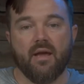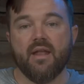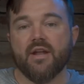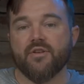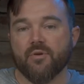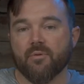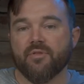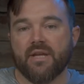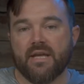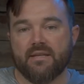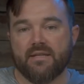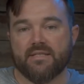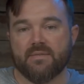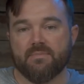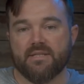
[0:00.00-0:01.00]
And I don't think it
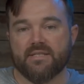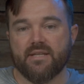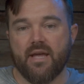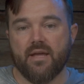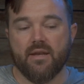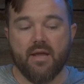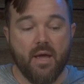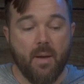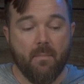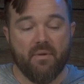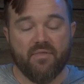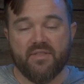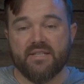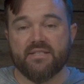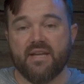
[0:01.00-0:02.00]
needs to be said,
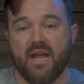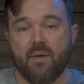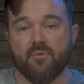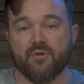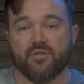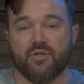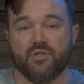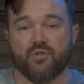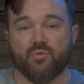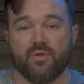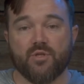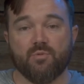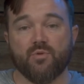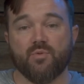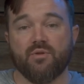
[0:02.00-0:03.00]
but these cameras can
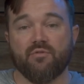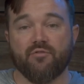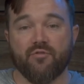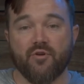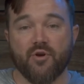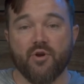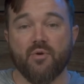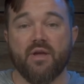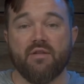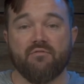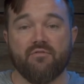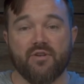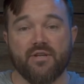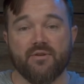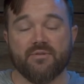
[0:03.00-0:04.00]
switch between photo and
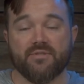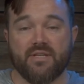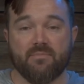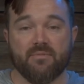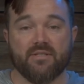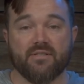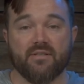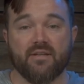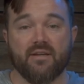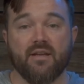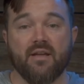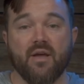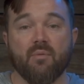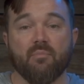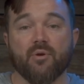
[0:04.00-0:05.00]
video seamlessly,
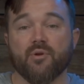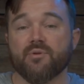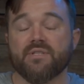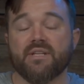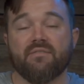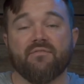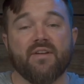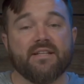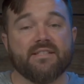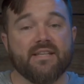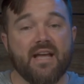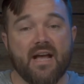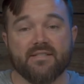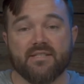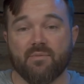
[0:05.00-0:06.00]
producing
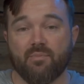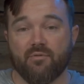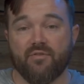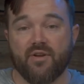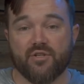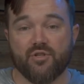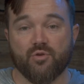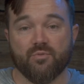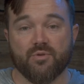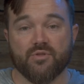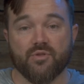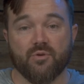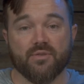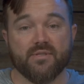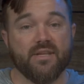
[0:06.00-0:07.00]
fantastic professional
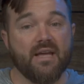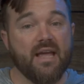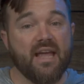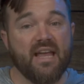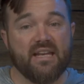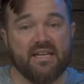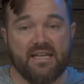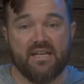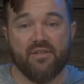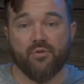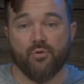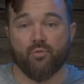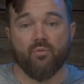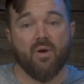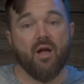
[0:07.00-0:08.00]
results in
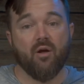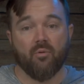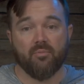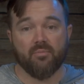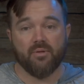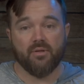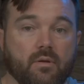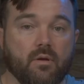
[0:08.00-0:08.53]
either realm.